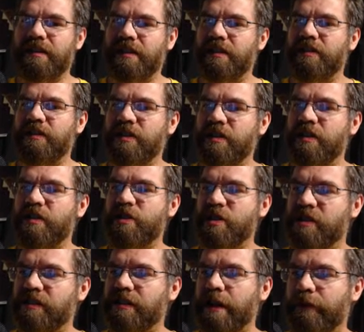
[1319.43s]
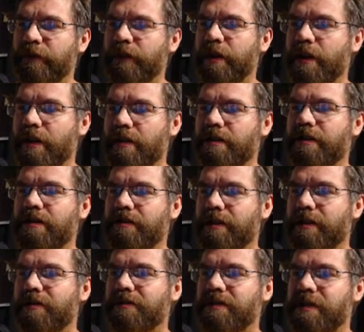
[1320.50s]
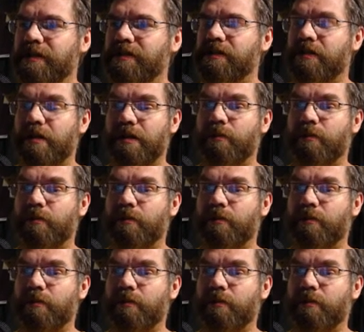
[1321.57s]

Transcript: You could definitely argue that Ortiz could